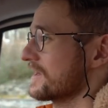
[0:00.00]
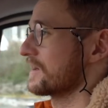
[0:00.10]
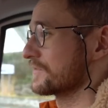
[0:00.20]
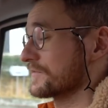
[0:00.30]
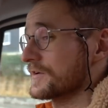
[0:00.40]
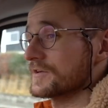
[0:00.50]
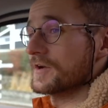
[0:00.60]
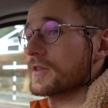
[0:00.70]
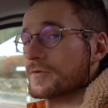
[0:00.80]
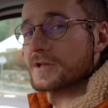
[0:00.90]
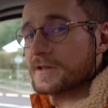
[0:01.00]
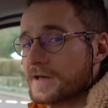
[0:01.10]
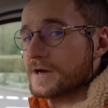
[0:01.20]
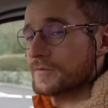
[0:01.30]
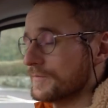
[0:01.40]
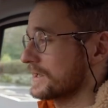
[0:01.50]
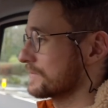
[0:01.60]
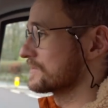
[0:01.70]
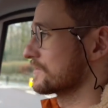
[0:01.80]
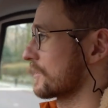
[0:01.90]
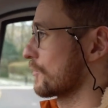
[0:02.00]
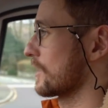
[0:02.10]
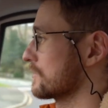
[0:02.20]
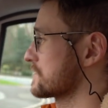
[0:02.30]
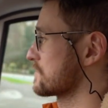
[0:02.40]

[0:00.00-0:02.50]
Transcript: if we find another one like that we might be doing our wild